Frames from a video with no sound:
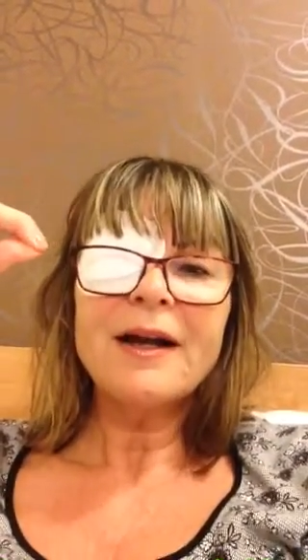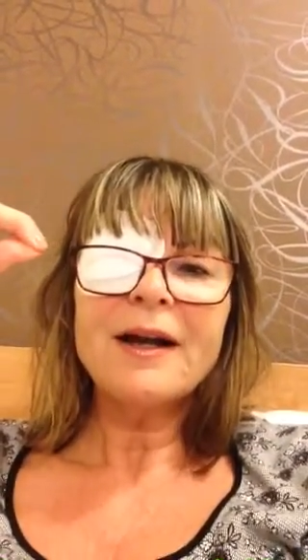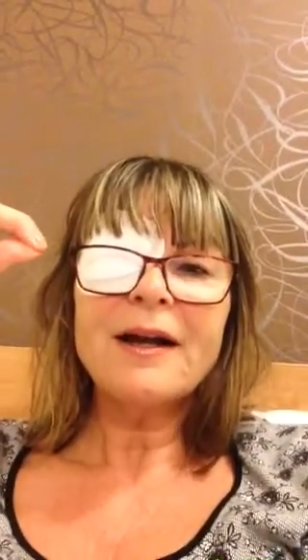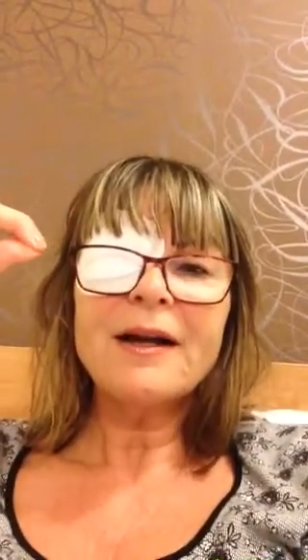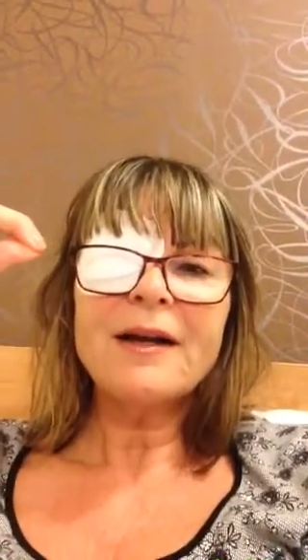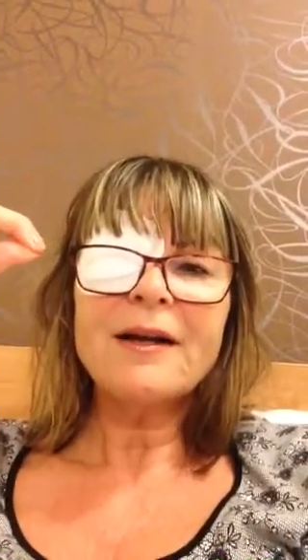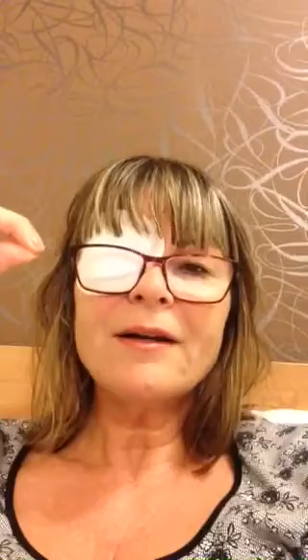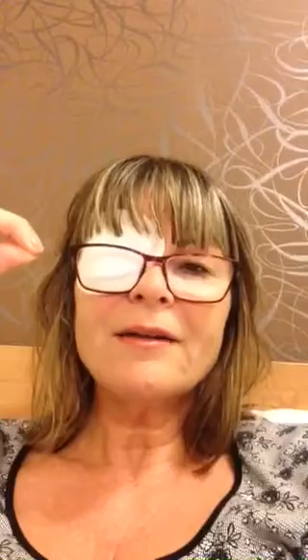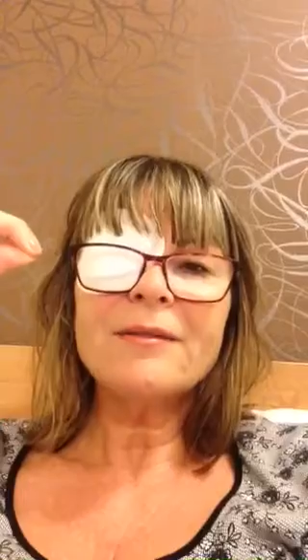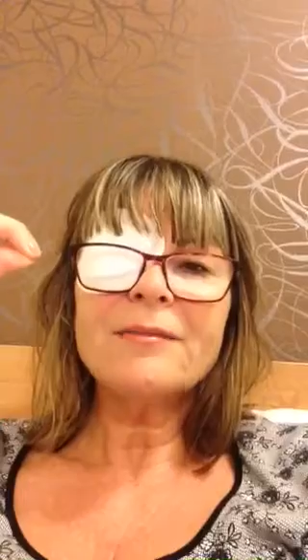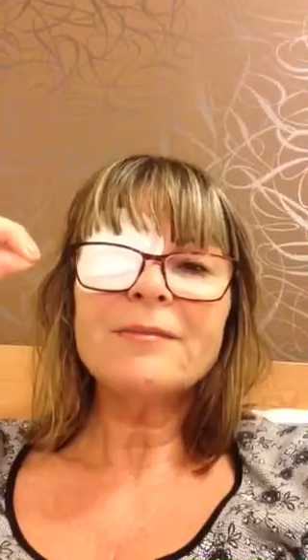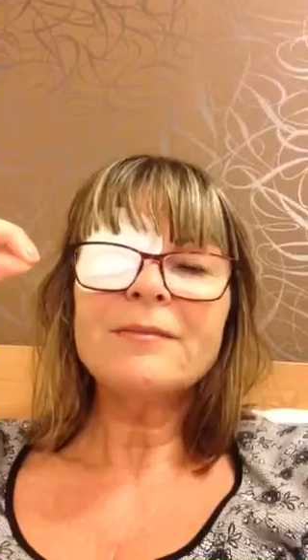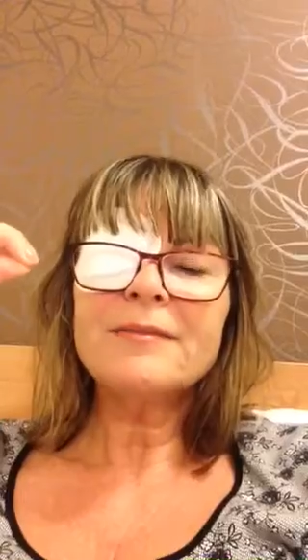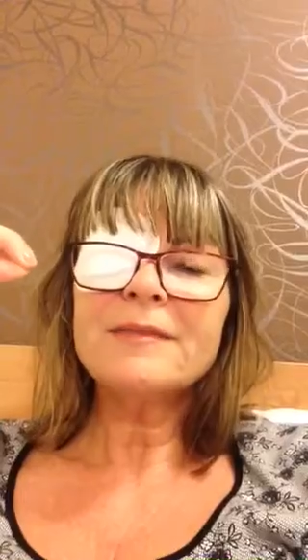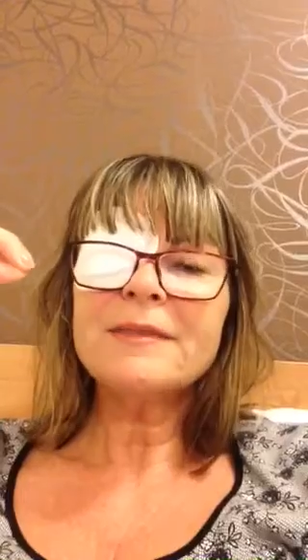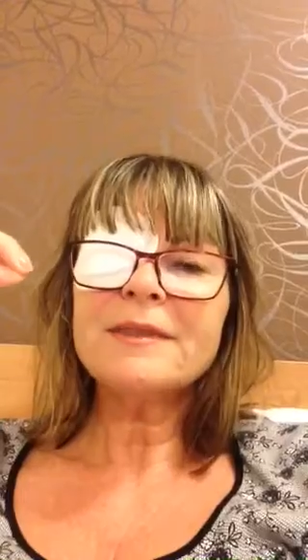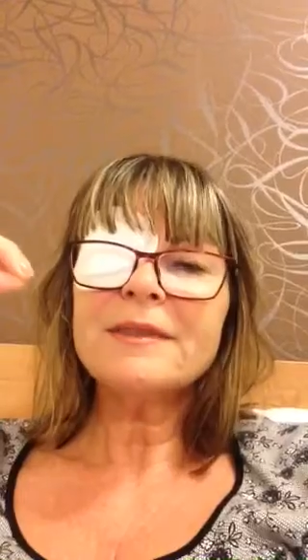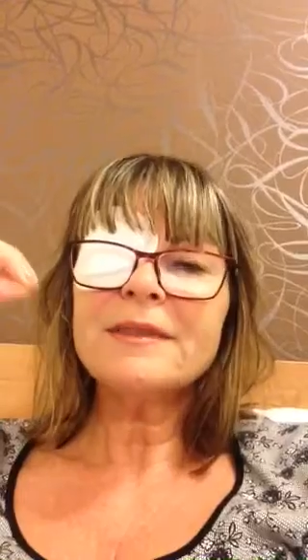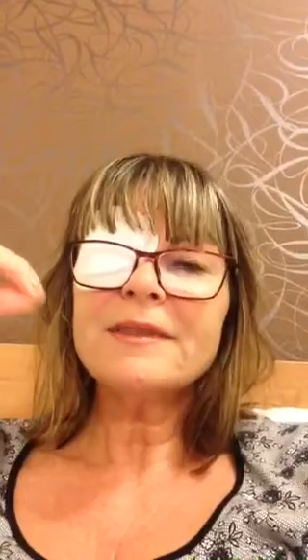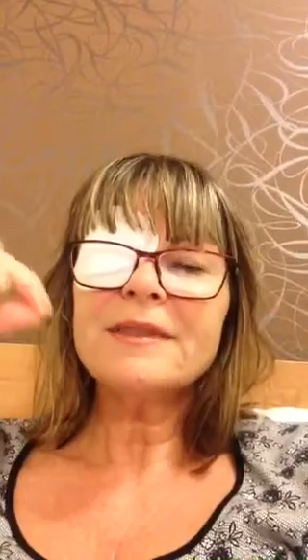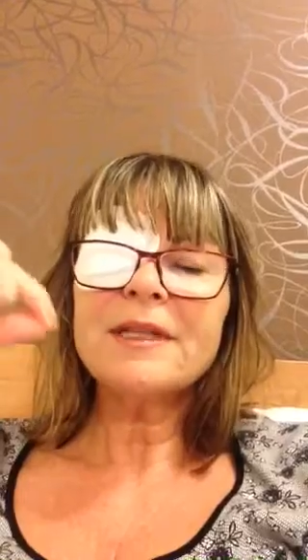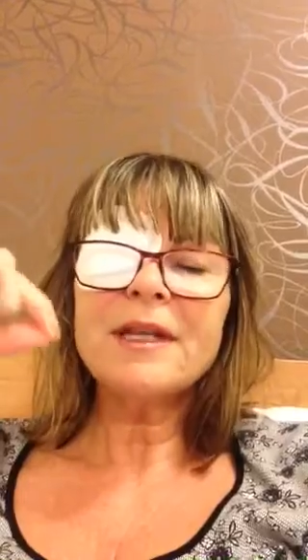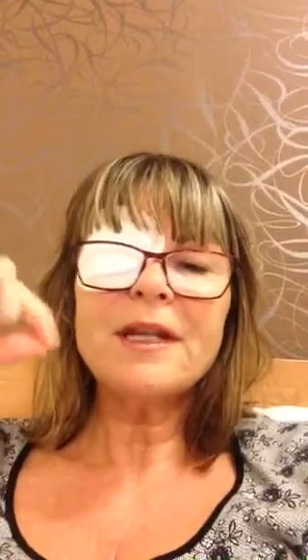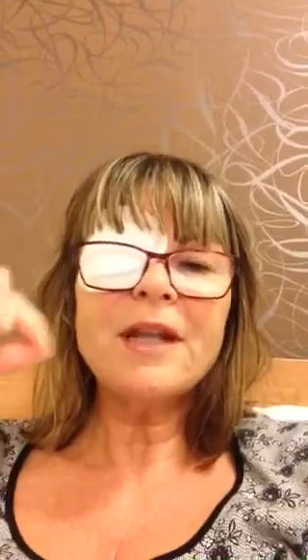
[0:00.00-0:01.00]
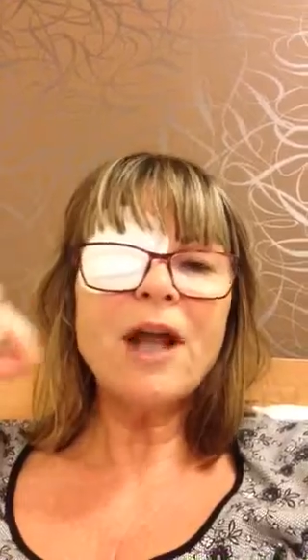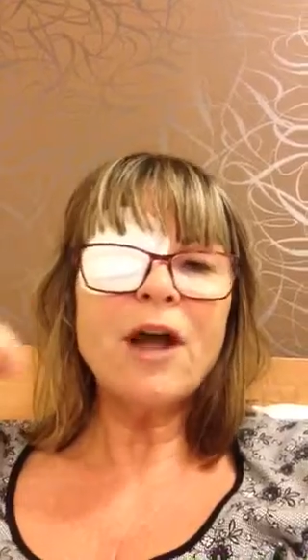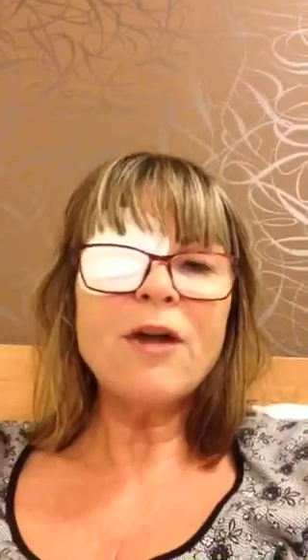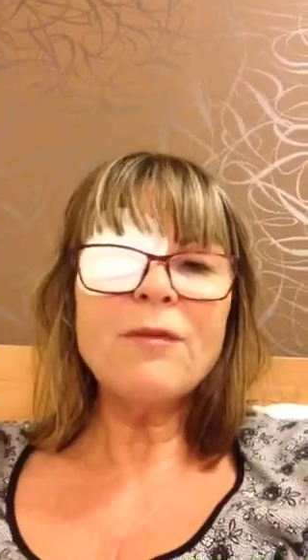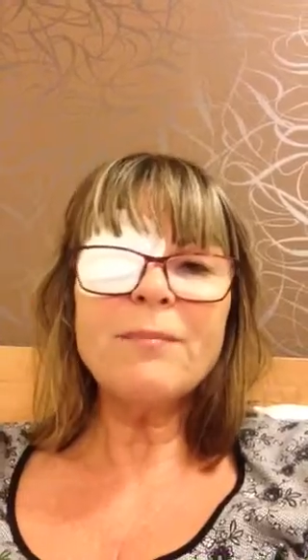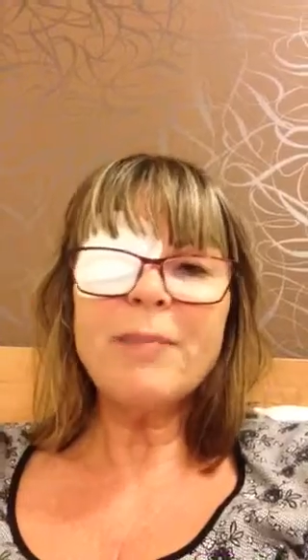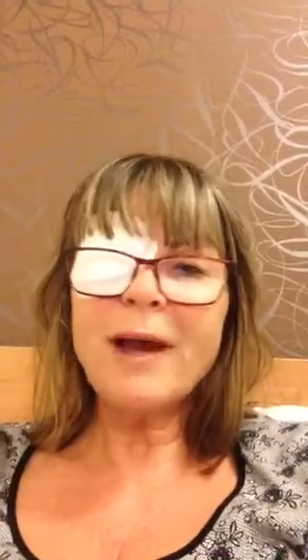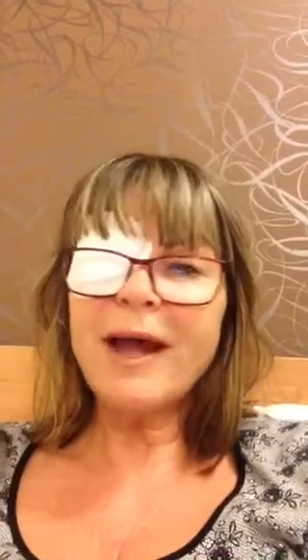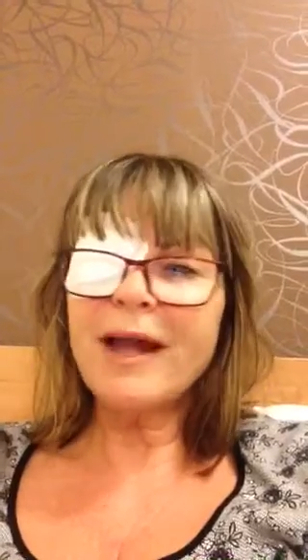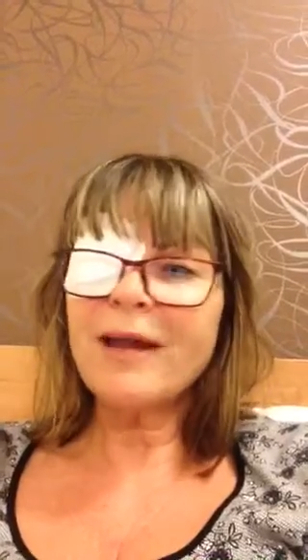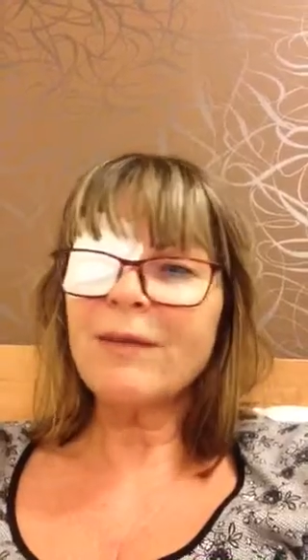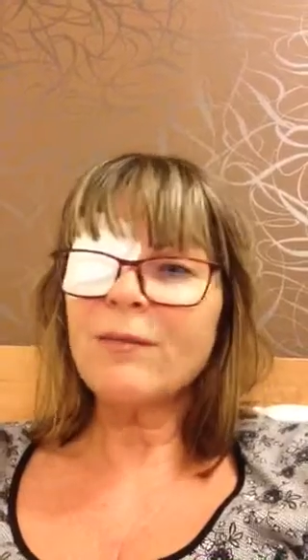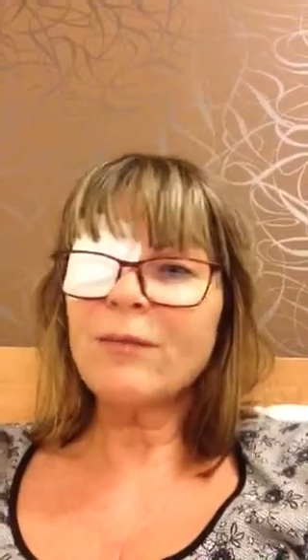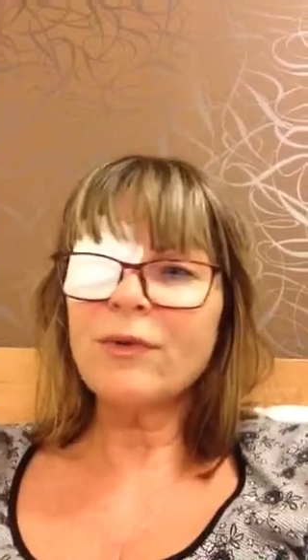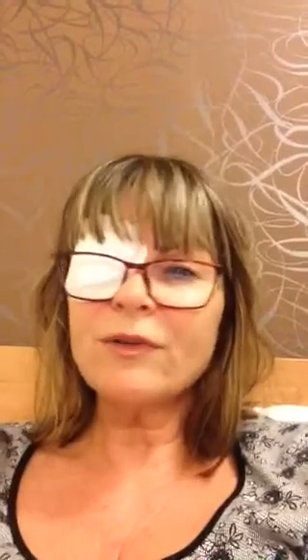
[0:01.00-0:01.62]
Um, no pain